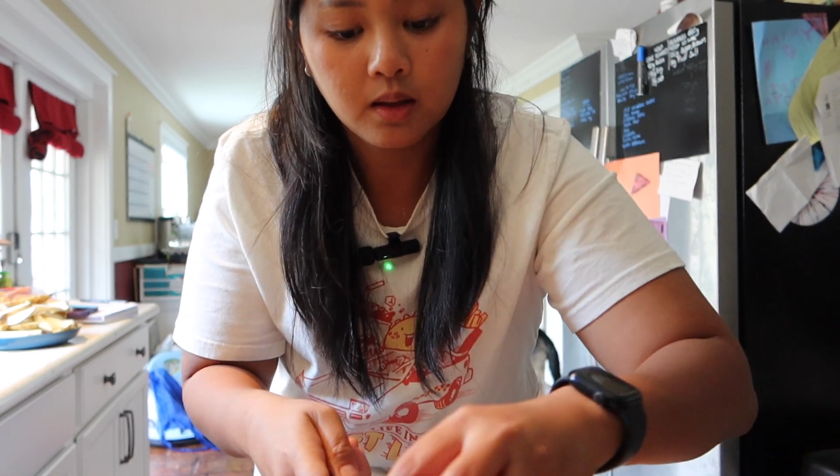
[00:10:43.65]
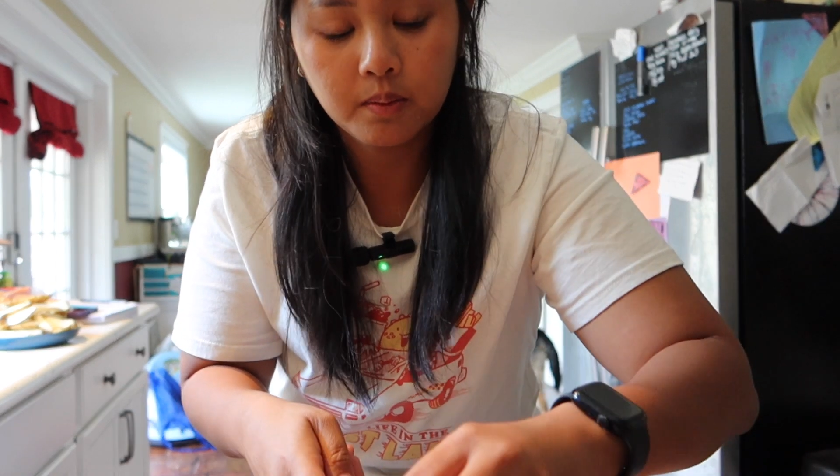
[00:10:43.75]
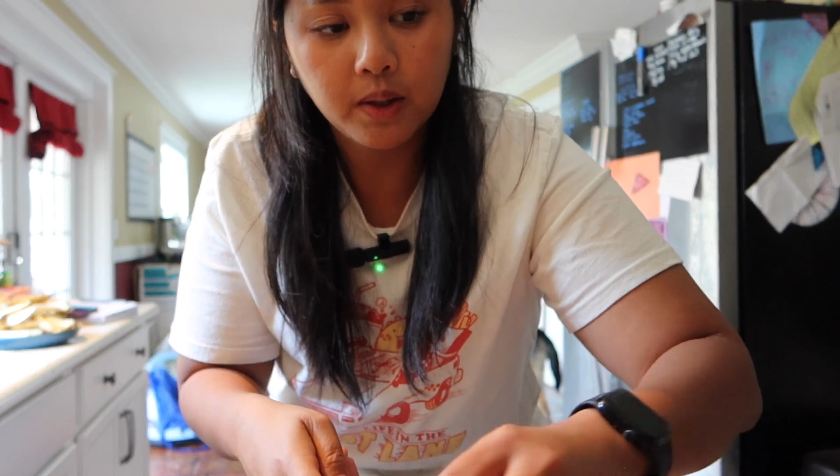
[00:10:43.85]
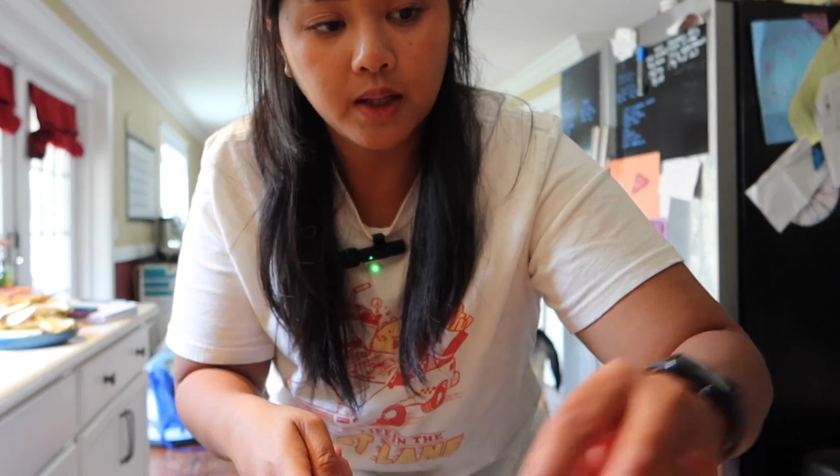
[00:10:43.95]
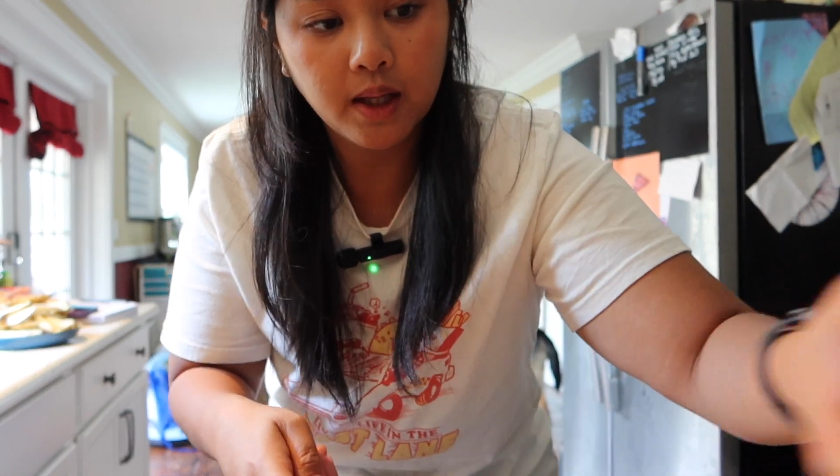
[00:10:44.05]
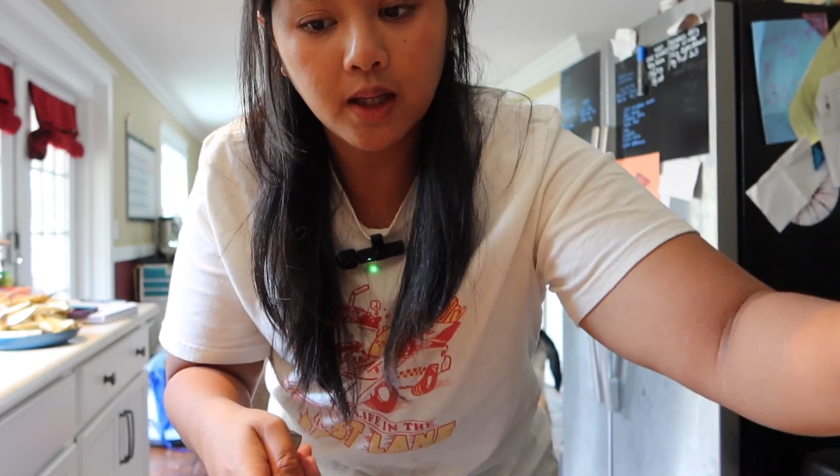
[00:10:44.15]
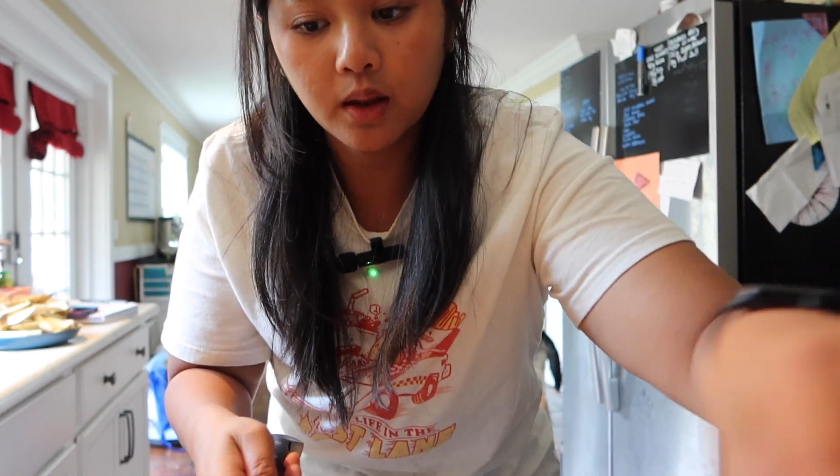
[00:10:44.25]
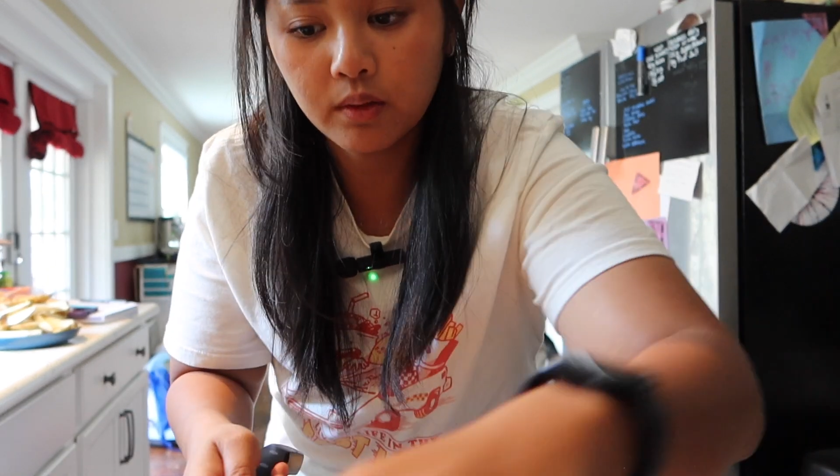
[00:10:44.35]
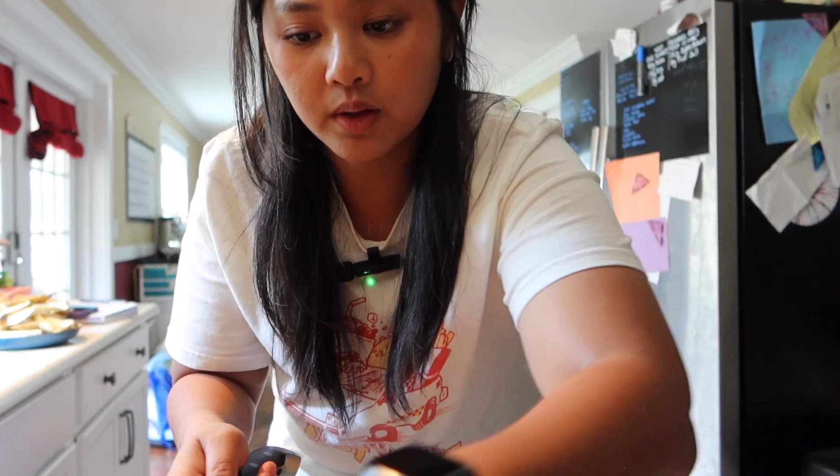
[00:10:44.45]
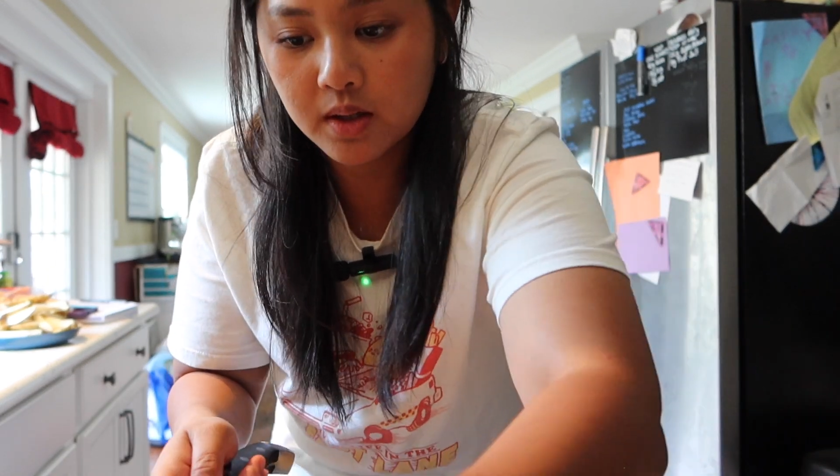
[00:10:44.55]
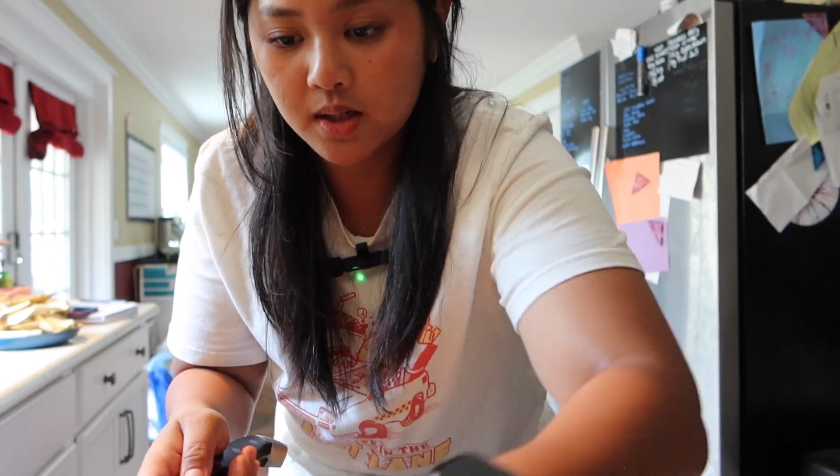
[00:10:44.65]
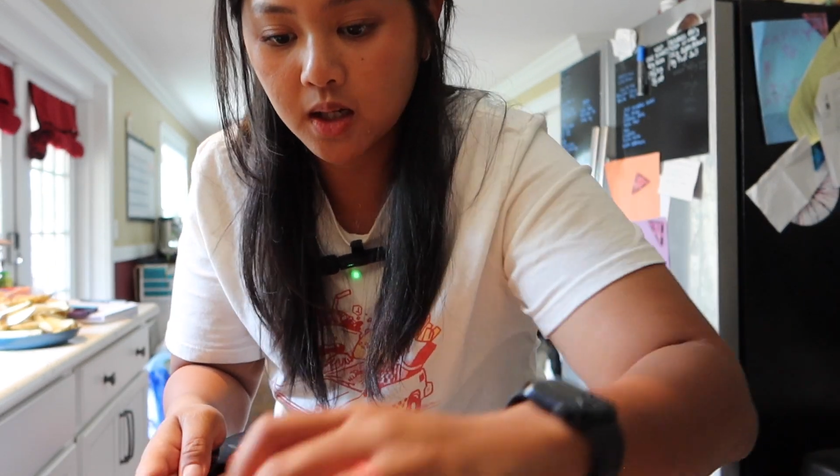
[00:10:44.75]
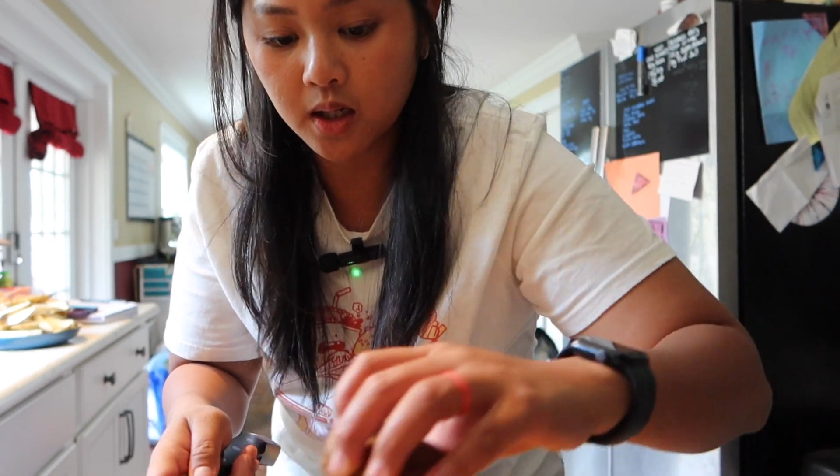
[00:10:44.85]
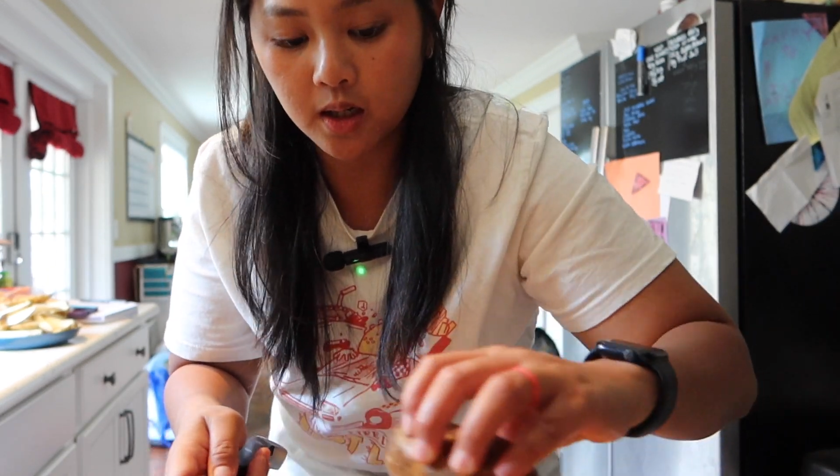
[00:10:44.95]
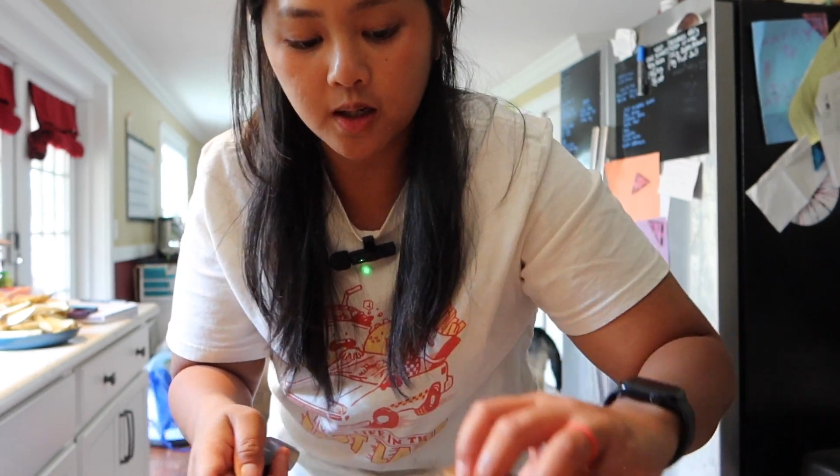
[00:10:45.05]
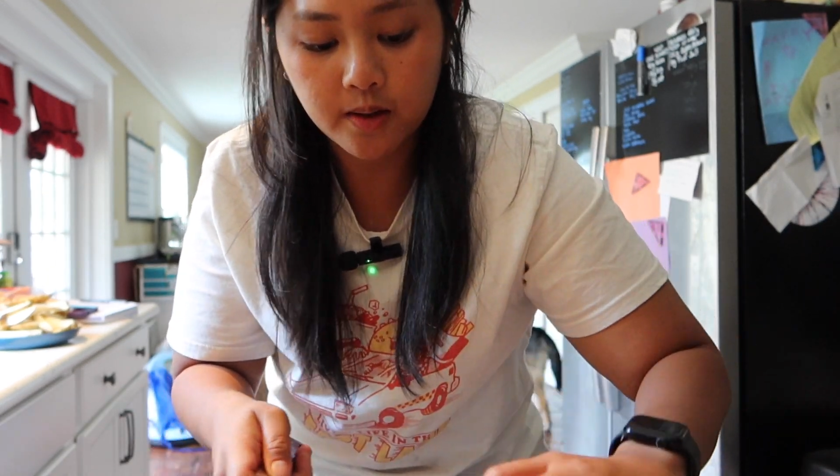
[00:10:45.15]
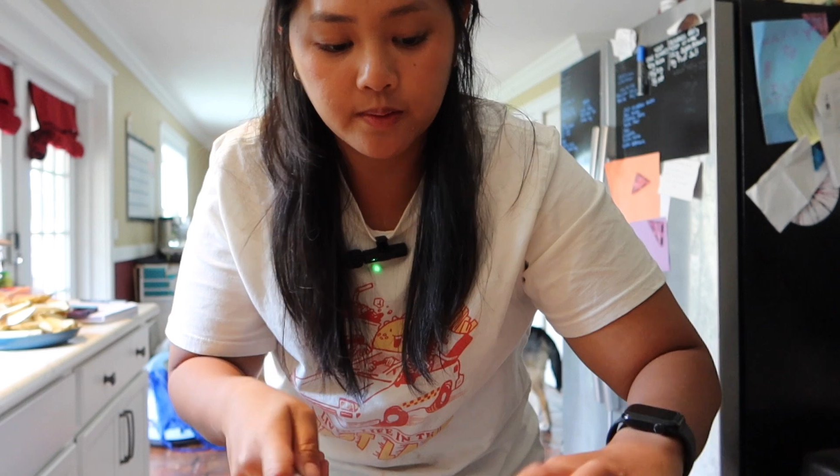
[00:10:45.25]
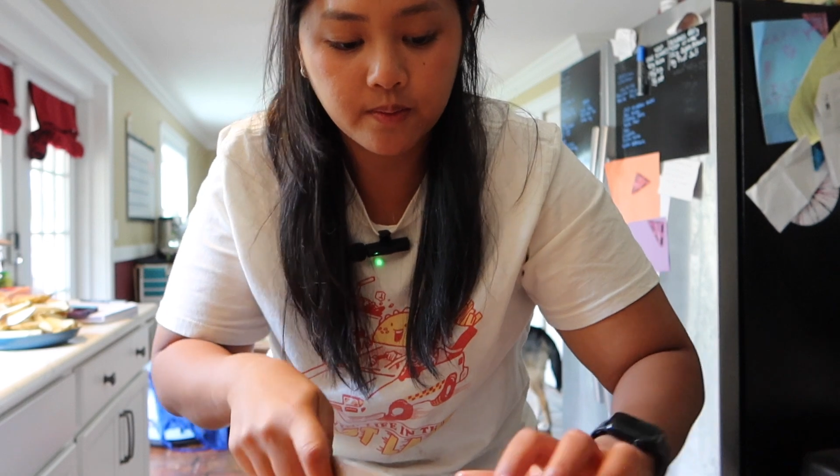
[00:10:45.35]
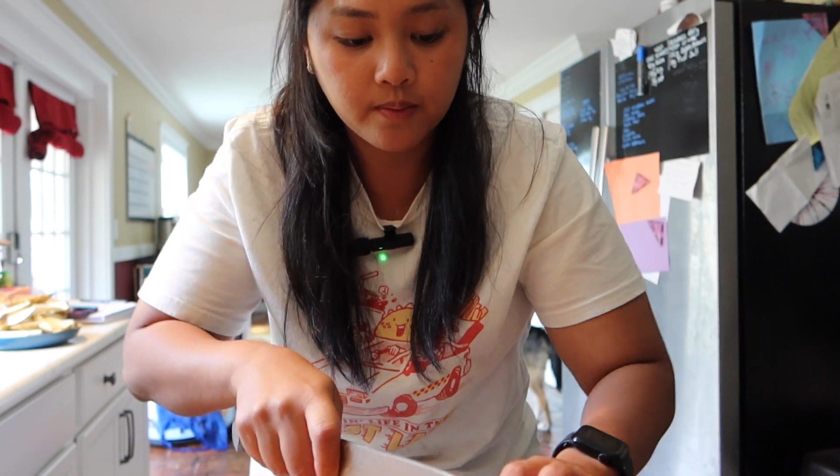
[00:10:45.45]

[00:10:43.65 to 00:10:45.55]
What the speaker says: by the end of this year